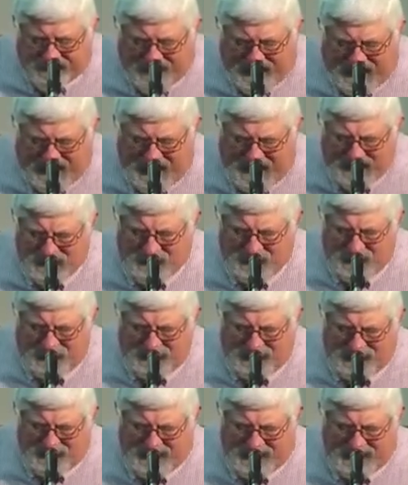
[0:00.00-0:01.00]
as we
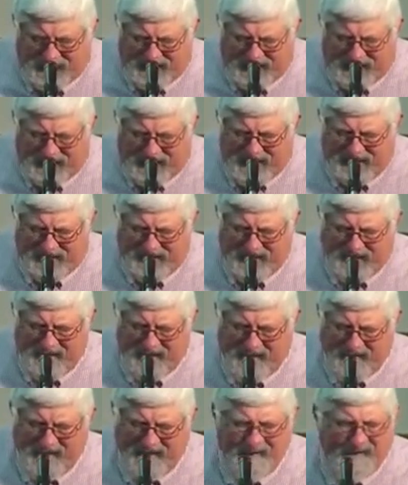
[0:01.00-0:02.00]
look at that,
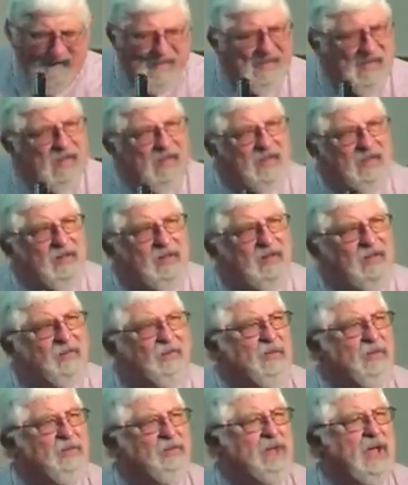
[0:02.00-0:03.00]

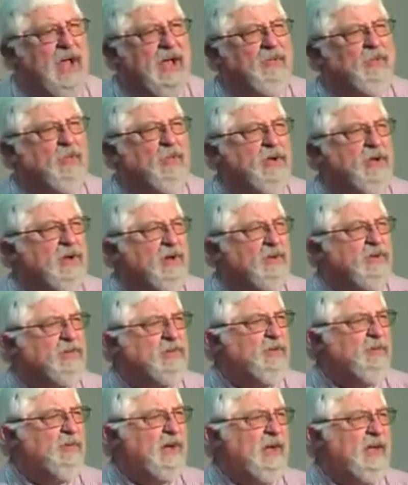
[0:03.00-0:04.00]
sometimes we know
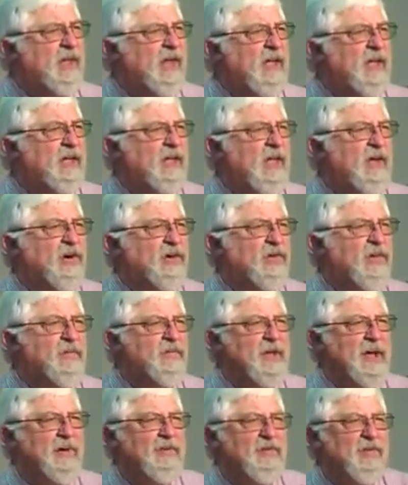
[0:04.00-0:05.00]
somebody like that, or
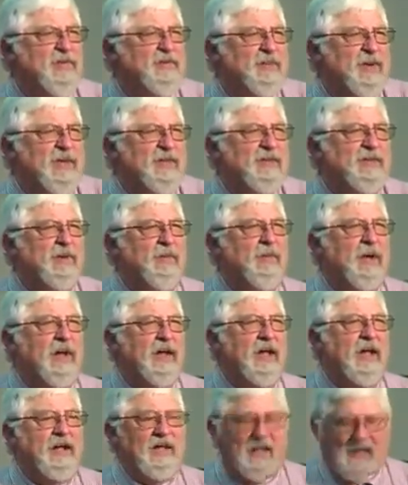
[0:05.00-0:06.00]
sometimes we've been somebody
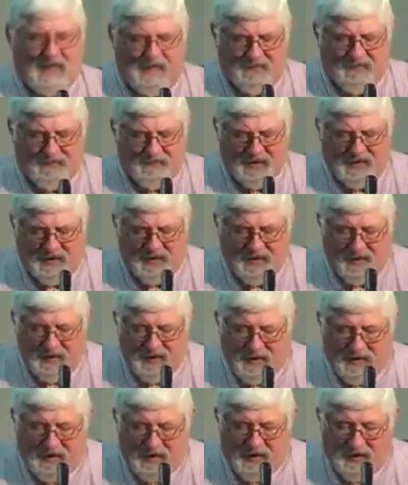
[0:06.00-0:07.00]
like that.
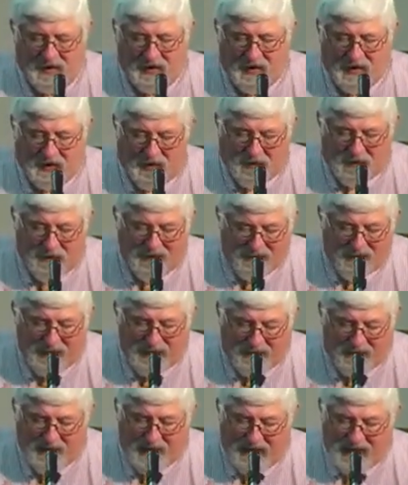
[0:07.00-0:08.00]
Oh, we've
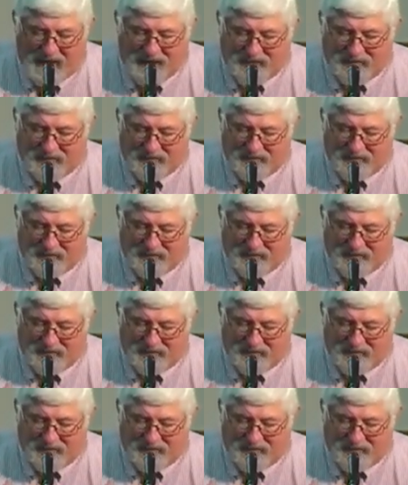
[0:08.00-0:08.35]
been right.